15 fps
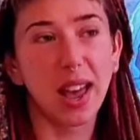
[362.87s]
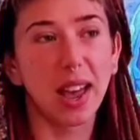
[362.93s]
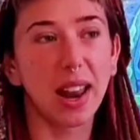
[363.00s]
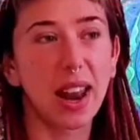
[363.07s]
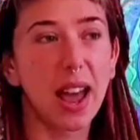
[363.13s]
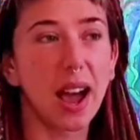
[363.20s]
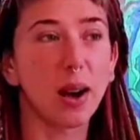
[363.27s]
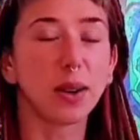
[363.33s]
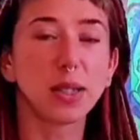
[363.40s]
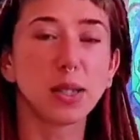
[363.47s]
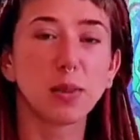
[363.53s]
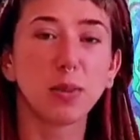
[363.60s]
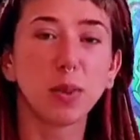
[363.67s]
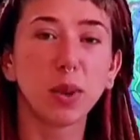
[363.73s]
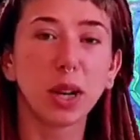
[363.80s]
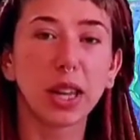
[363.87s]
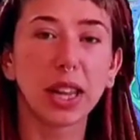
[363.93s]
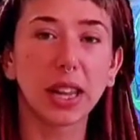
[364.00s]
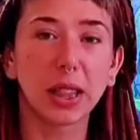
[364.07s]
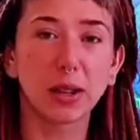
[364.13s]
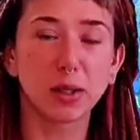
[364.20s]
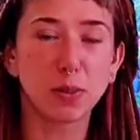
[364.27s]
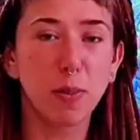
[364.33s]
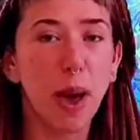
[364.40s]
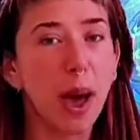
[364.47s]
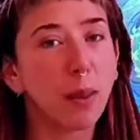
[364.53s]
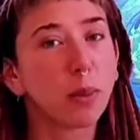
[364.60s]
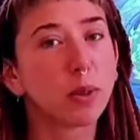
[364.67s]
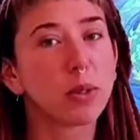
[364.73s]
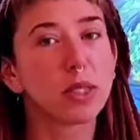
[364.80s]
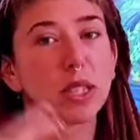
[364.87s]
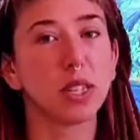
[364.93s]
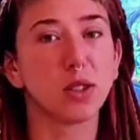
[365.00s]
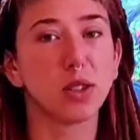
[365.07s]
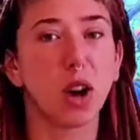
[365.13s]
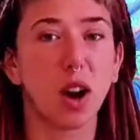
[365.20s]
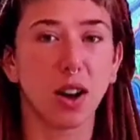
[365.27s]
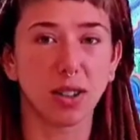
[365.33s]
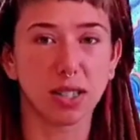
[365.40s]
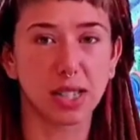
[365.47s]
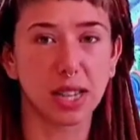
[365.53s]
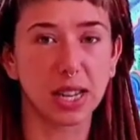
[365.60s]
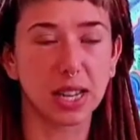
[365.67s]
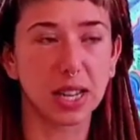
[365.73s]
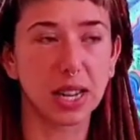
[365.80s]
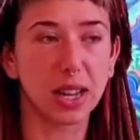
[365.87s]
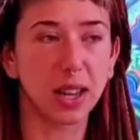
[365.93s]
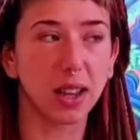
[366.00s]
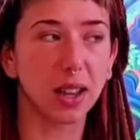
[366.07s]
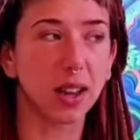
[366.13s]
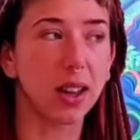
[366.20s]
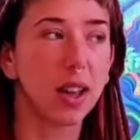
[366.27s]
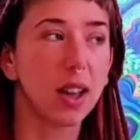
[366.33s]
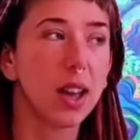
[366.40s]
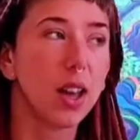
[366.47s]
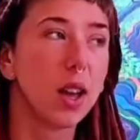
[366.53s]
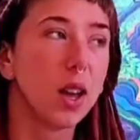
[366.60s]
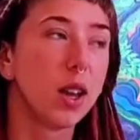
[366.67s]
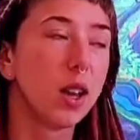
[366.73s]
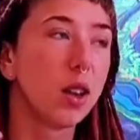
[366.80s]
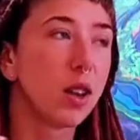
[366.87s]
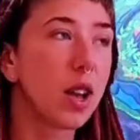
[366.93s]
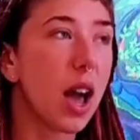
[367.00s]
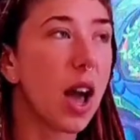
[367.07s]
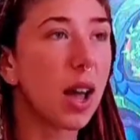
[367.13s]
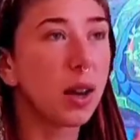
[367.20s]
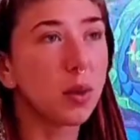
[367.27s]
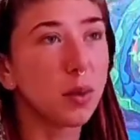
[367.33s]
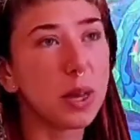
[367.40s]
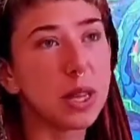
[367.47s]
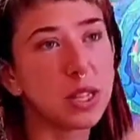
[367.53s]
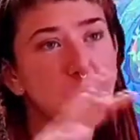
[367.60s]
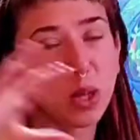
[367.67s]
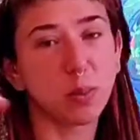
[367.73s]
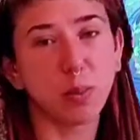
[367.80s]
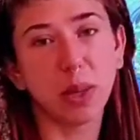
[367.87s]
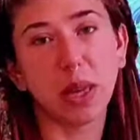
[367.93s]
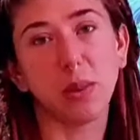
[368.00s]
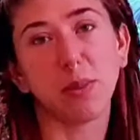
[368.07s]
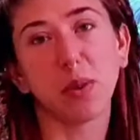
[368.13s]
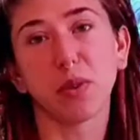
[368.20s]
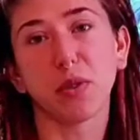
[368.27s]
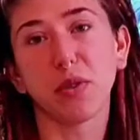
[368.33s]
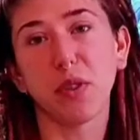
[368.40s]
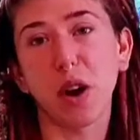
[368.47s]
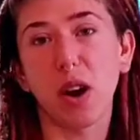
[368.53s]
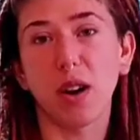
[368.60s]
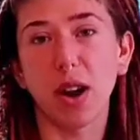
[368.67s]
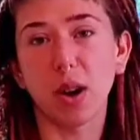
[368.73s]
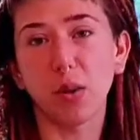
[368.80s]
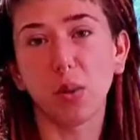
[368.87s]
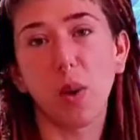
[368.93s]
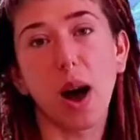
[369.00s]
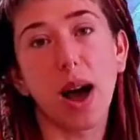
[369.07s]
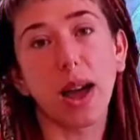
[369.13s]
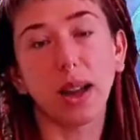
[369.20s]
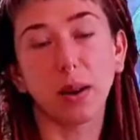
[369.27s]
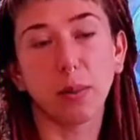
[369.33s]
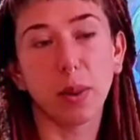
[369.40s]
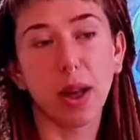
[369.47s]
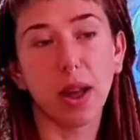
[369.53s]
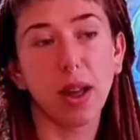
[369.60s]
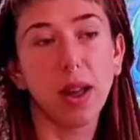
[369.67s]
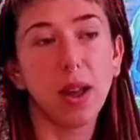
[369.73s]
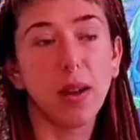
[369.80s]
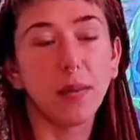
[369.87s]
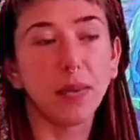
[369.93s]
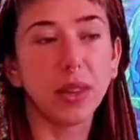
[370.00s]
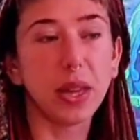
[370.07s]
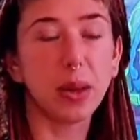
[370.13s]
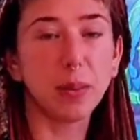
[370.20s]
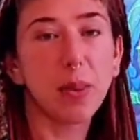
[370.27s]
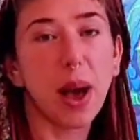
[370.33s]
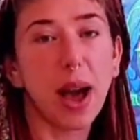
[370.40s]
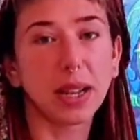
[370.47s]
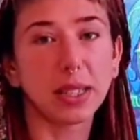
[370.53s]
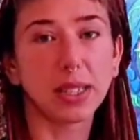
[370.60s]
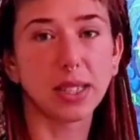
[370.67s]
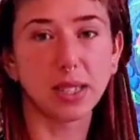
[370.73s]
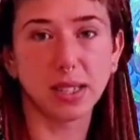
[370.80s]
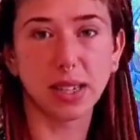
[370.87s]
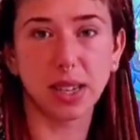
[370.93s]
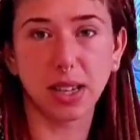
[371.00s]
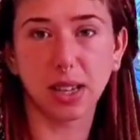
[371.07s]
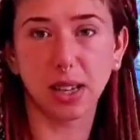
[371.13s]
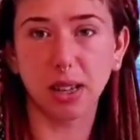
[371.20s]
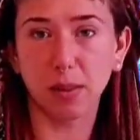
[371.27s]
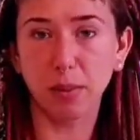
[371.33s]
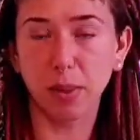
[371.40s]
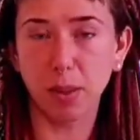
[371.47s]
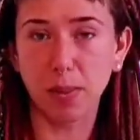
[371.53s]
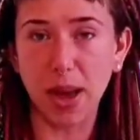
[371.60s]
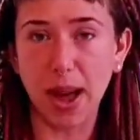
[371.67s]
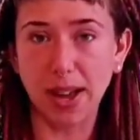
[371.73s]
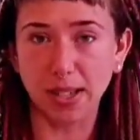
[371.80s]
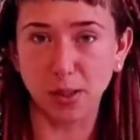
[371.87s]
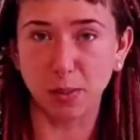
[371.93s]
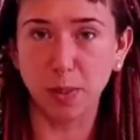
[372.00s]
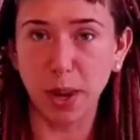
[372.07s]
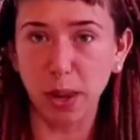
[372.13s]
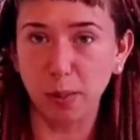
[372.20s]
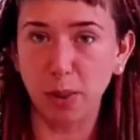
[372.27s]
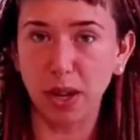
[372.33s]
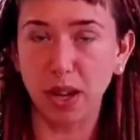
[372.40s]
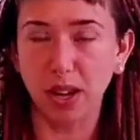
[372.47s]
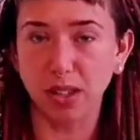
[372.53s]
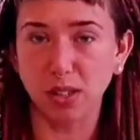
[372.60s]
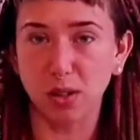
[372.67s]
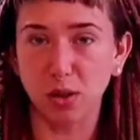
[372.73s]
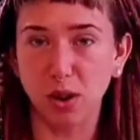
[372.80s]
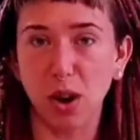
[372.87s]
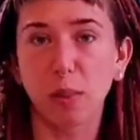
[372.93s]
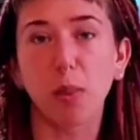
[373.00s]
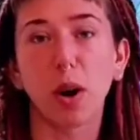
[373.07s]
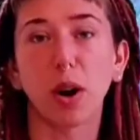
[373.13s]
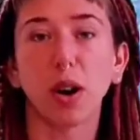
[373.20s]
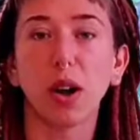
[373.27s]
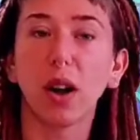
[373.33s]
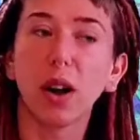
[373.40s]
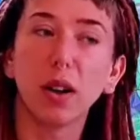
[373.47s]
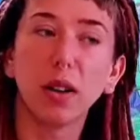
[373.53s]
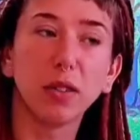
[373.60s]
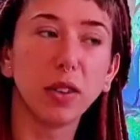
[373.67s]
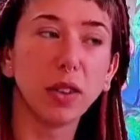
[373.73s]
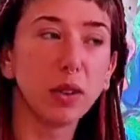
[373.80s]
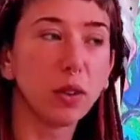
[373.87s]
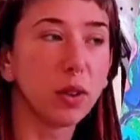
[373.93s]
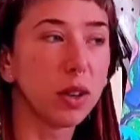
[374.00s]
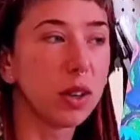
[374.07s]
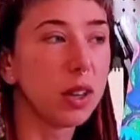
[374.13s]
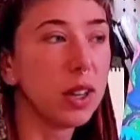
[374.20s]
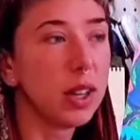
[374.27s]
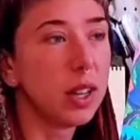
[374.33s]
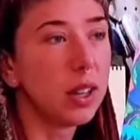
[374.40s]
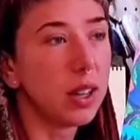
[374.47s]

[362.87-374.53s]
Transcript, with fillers: and how it's more like those pebbles that you toss in and you're kind of reaching people far and wide, but the impact isn't maybe as big because they're not part of your